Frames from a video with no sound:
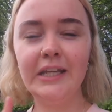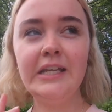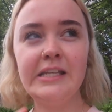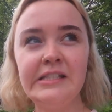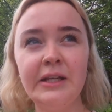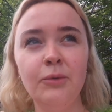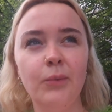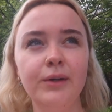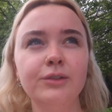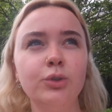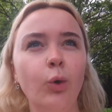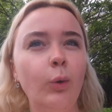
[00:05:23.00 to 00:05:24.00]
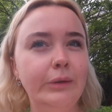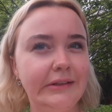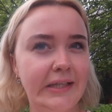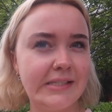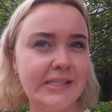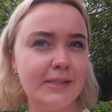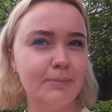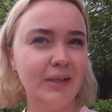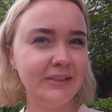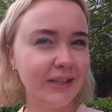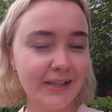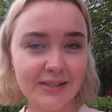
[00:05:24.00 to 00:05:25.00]
think it's like one of the oldest
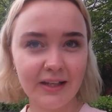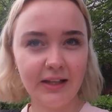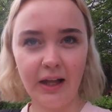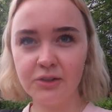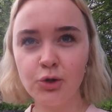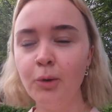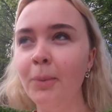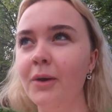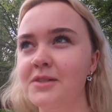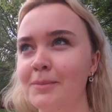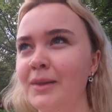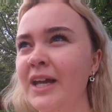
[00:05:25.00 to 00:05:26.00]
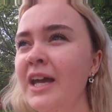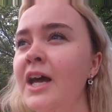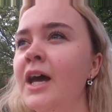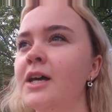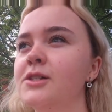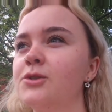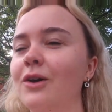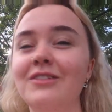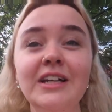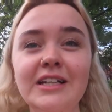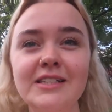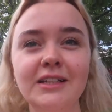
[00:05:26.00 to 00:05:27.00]
buildings in Glasgow possibly. So I'm
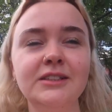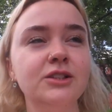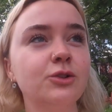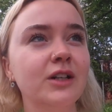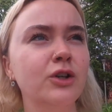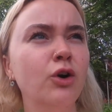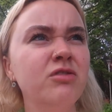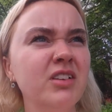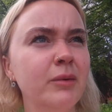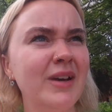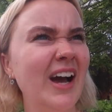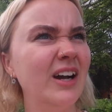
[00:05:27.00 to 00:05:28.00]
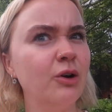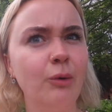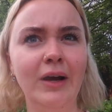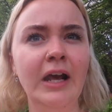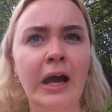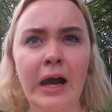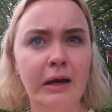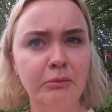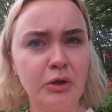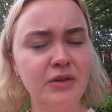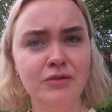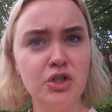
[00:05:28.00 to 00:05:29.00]
really excited to go in. Hopefully we can go in. I'm
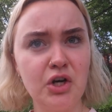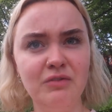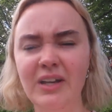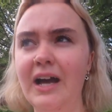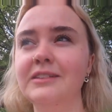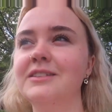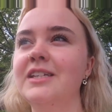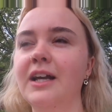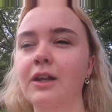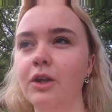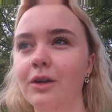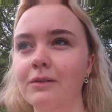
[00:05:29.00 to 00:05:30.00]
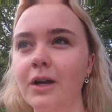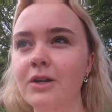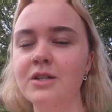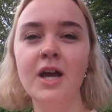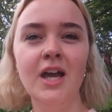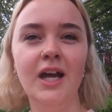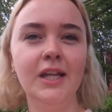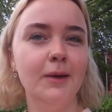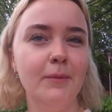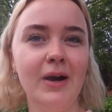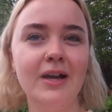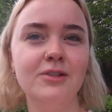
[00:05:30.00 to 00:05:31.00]
not even sure if we can. Take a look around and
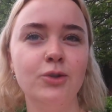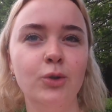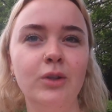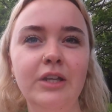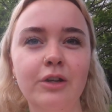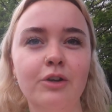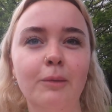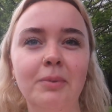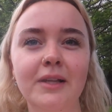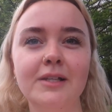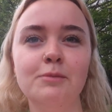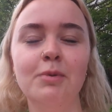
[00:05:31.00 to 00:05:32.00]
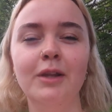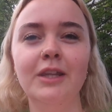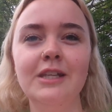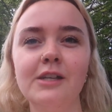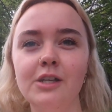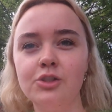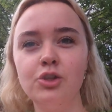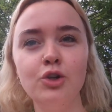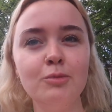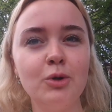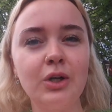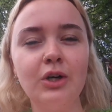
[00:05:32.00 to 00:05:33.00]
then we'll head to the Necropolis. But these are
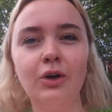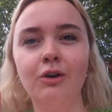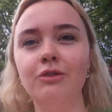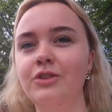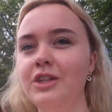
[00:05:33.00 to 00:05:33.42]
two more of